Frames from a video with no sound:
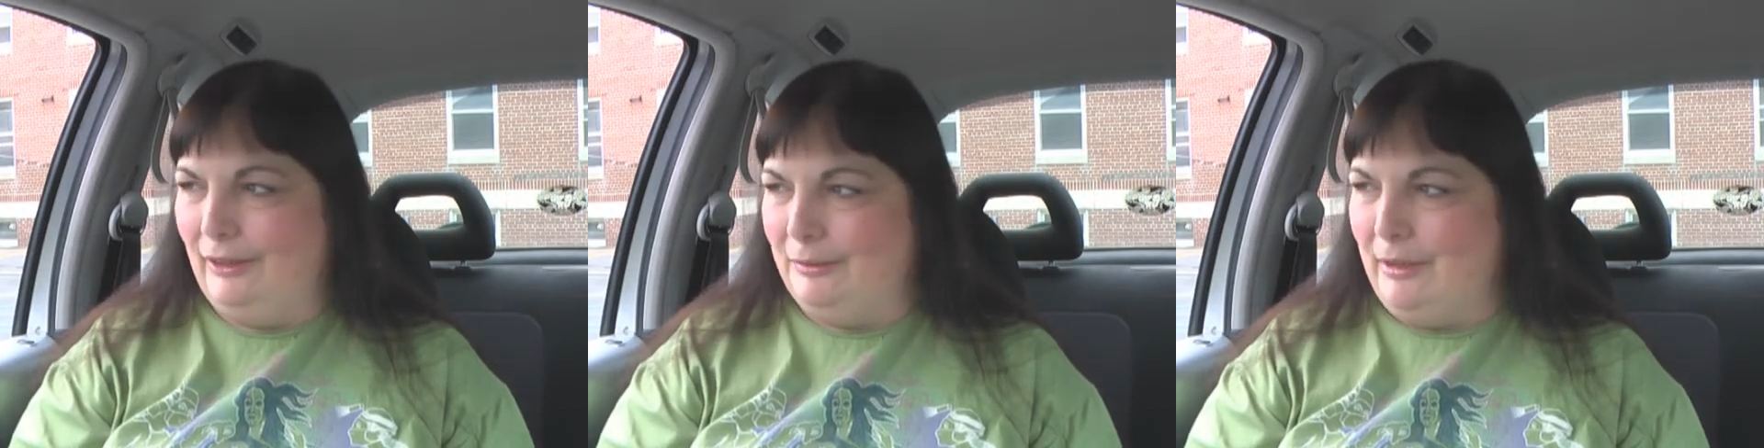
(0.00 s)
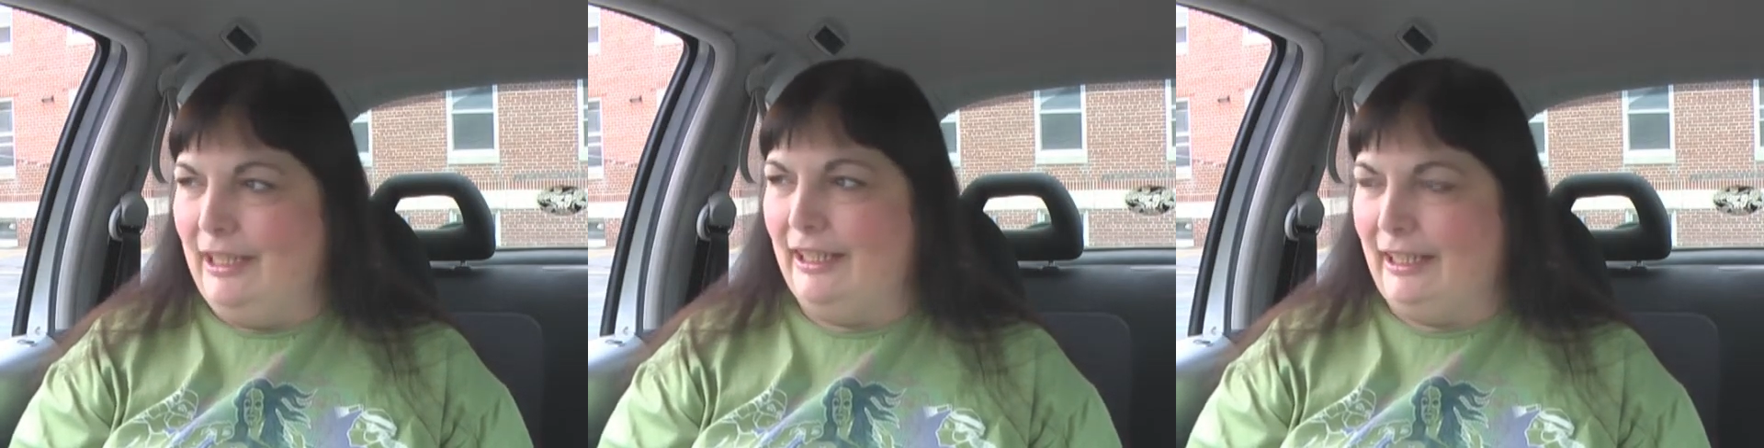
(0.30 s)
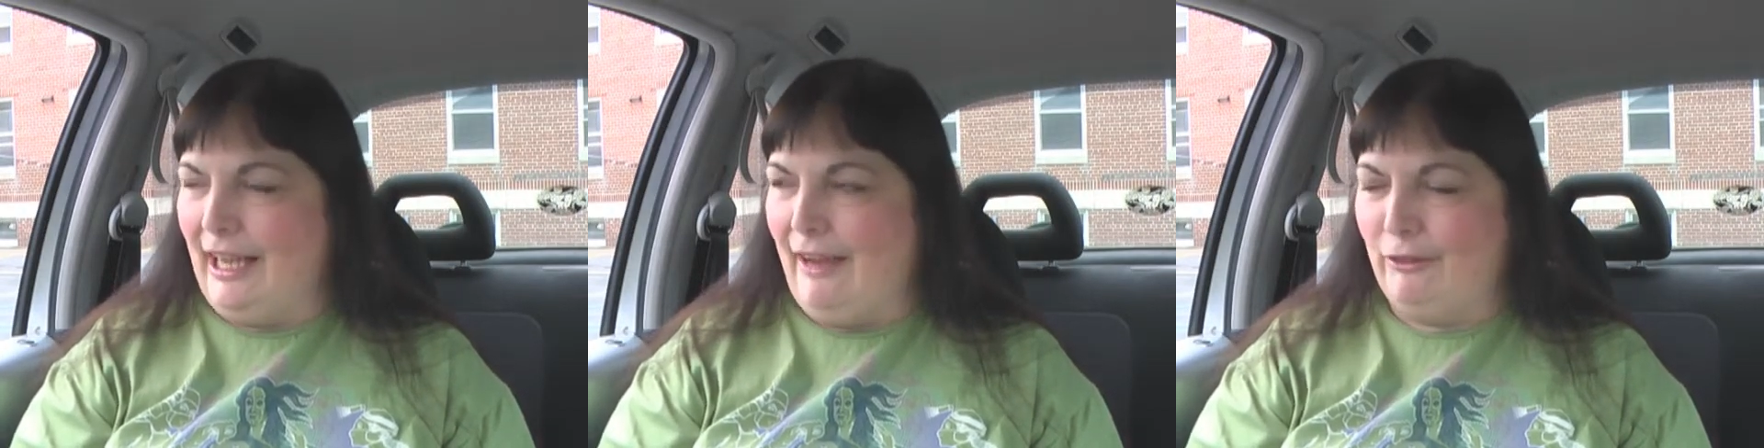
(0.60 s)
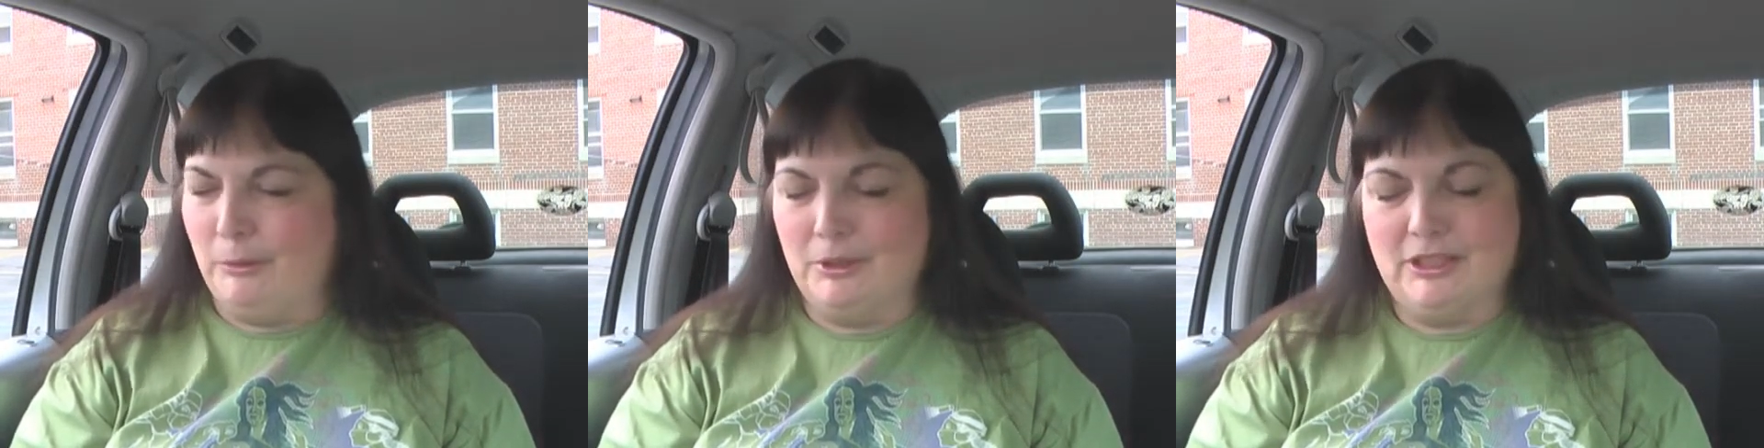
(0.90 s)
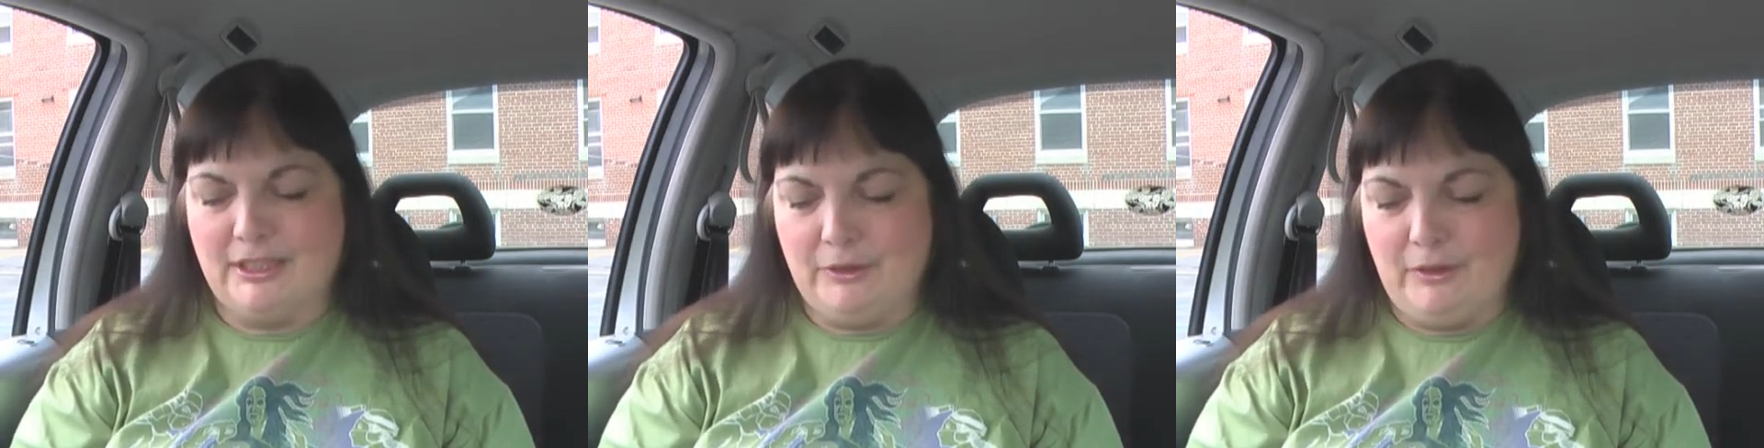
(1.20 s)
immediately
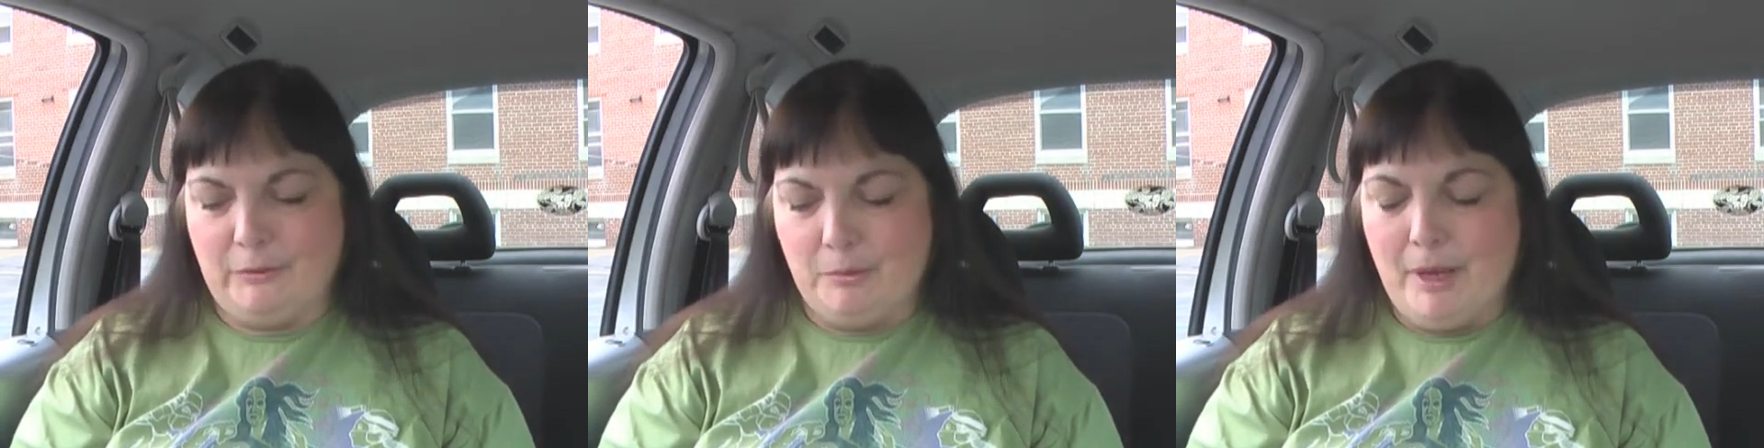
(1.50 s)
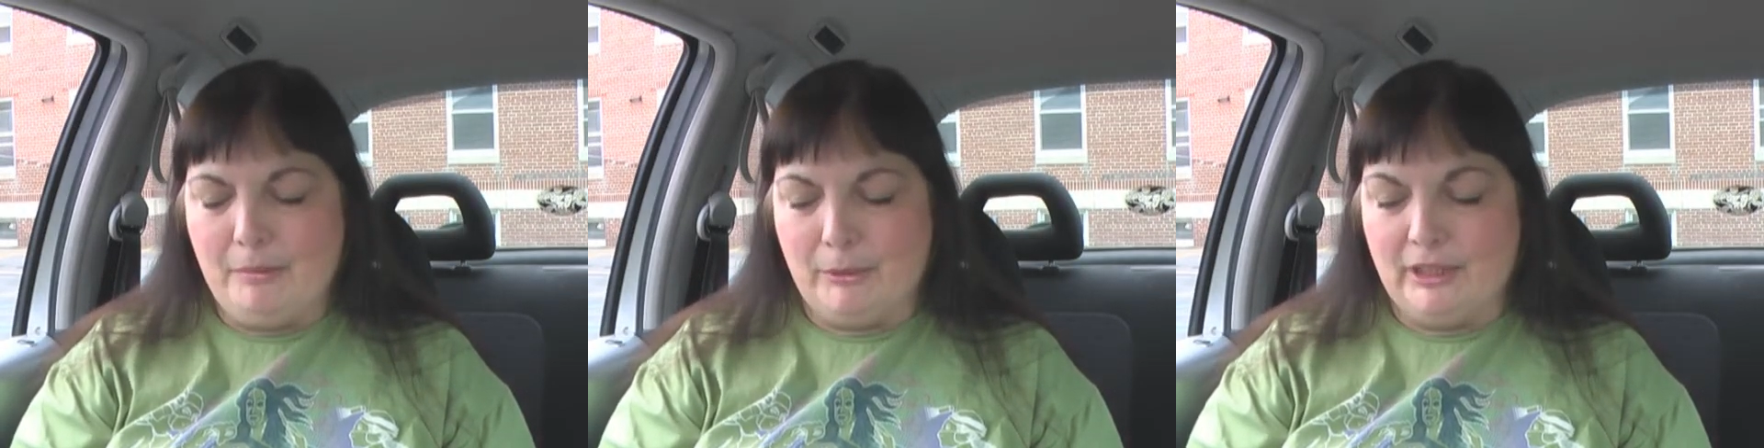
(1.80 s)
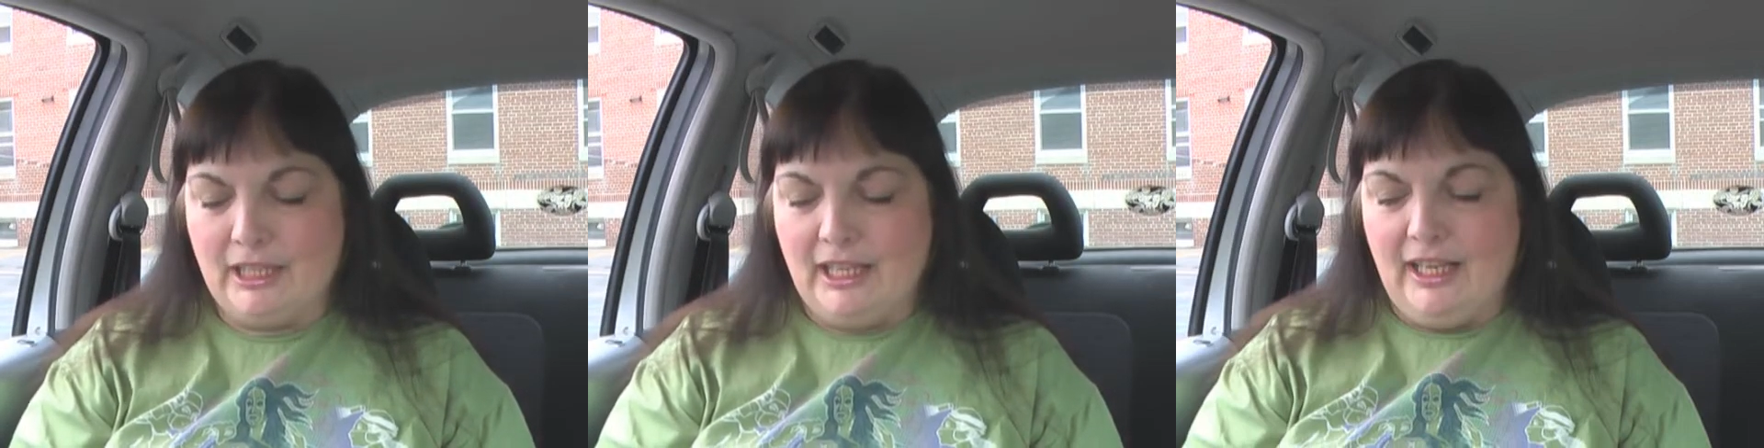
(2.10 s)
afterwards, I remembered